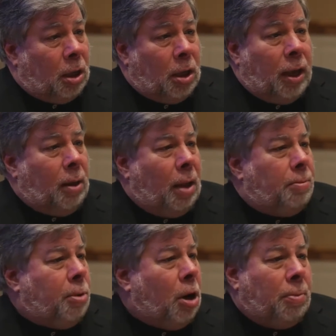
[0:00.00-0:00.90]
And I,
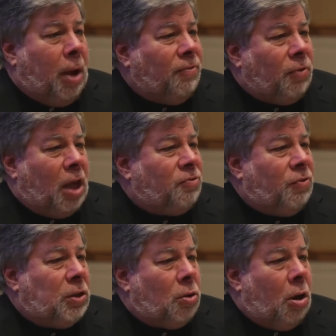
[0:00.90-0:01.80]
uh, part of my
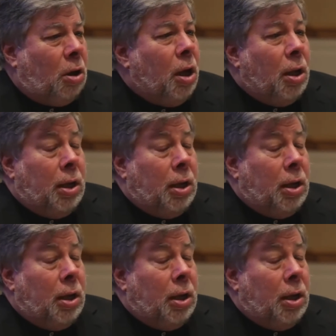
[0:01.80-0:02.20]
philosophies are